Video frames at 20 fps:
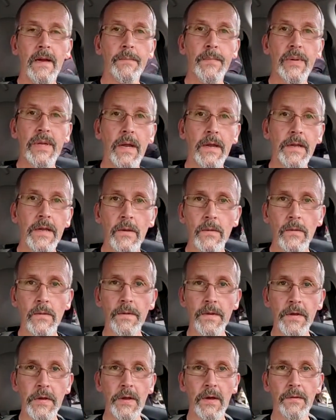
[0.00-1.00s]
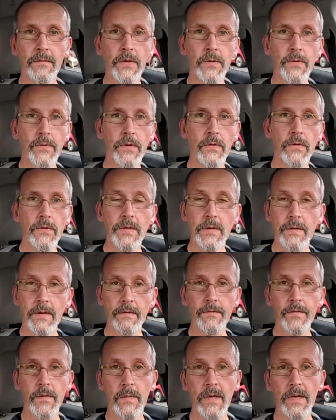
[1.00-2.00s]
But I can only give you news and
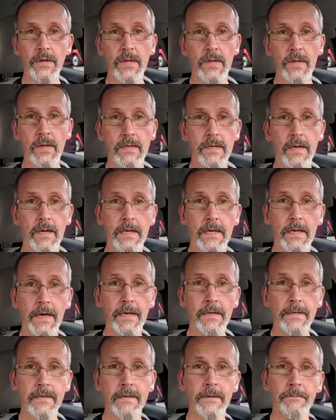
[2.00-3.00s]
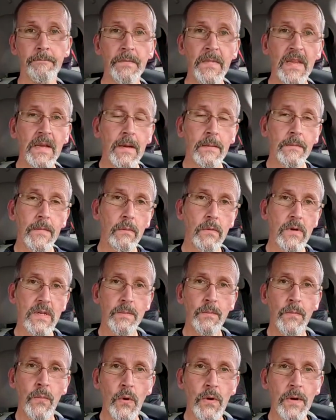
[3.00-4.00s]
information as I get it. But
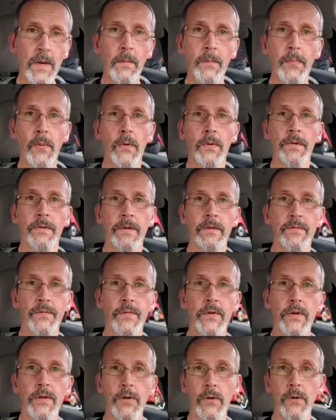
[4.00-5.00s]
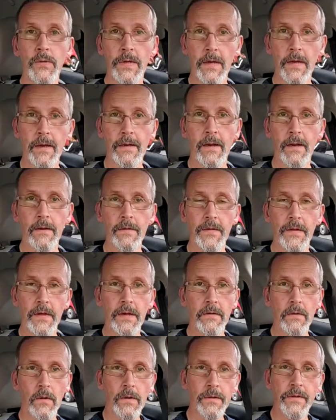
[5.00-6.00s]
what's more important is for you to get out
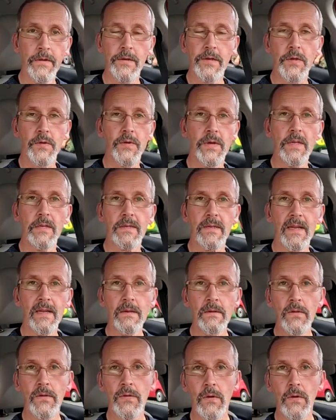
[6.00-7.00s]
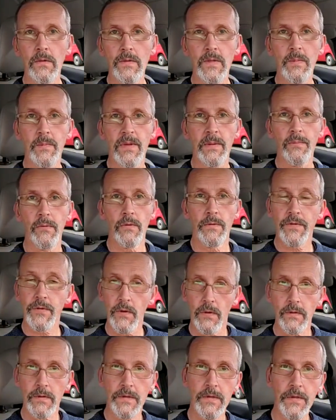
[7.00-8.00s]
there on the streets and talk to people,
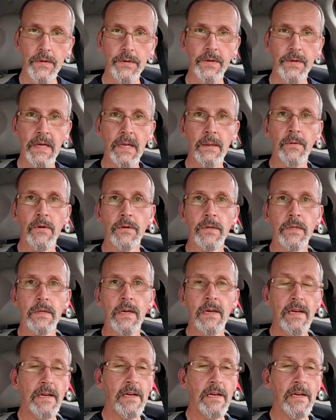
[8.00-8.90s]
talk to your neighbours.